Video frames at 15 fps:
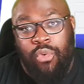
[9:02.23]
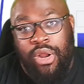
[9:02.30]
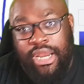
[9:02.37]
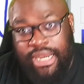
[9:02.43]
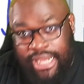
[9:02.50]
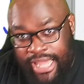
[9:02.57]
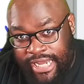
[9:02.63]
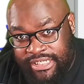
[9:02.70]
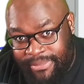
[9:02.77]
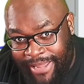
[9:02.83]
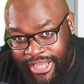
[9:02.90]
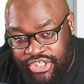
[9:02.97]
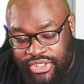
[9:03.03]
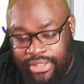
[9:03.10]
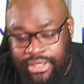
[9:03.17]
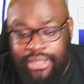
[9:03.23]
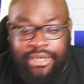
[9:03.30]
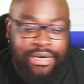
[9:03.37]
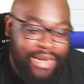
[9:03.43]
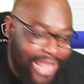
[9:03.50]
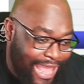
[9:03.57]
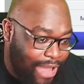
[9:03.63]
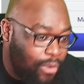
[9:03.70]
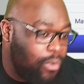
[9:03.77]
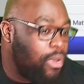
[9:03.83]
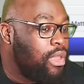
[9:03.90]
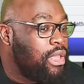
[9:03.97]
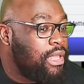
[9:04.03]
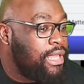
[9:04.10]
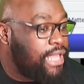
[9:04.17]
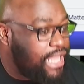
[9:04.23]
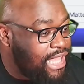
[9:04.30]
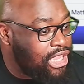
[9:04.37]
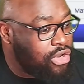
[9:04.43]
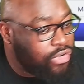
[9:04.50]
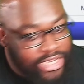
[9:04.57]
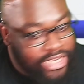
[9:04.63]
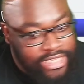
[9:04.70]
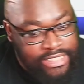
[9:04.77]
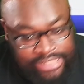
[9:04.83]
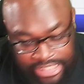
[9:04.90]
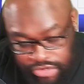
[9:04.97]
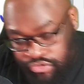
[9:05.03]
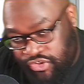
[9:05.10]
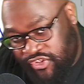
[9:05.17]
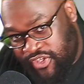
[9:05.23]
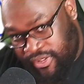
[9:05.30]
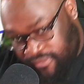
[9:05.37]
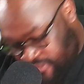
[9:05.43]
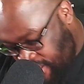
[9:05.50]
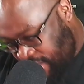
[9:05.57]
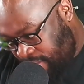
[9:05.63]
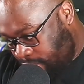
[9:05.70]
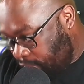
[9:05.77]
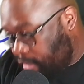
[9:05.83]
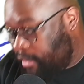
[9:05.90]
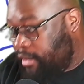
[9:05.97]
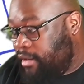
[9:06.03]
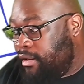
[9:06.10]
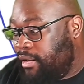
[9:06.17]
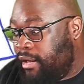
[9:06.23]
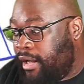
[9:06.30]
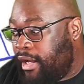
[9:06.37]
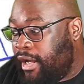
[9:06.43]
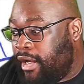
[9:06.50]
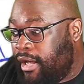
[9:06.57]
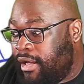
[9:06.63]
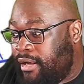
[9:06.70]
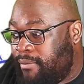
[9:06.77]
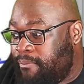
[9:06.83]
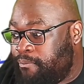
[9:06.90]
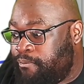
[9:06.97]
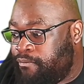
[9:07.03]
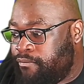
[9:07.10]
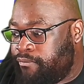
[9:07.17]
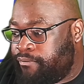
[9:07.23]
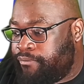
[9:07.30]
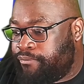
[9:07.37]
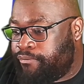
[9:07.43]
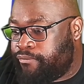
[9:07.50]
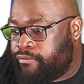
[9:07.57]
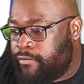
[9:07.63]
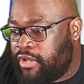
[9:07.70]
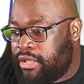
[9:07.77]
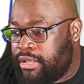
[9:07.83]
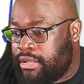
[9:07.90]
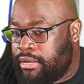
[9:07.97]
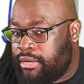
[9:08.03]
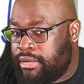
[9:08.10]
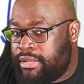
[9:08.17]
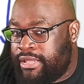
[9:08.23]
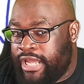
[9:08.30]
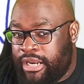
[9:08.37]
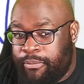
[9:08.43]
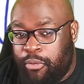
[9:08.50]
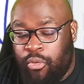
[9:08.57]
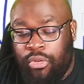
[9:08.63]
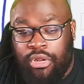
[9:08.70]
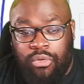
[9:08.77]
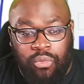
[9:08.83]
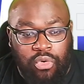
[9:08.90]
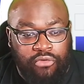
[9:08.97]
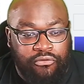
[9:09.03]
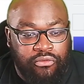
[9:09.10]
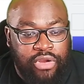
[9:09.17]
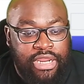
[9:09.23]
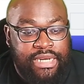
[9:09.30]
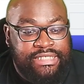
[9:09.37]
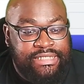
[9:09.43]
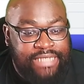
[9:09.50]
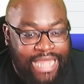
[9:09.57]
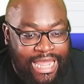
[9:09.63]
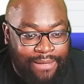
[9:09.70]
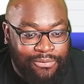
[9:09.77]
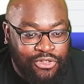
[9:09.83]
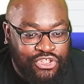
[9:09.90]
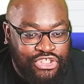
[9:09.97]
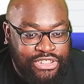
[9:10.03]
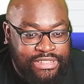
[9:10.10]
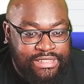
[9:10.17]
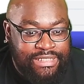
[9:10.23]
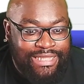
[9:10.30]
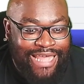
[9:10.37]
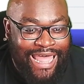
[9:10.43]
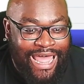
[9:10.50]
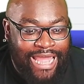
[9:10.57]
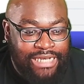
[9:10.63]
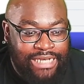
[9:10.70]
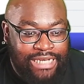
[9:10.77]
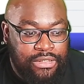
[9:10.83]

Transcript: in the X Mansion. Now, here is the interesting thing. Um, Deadpool and Wolverine establishes that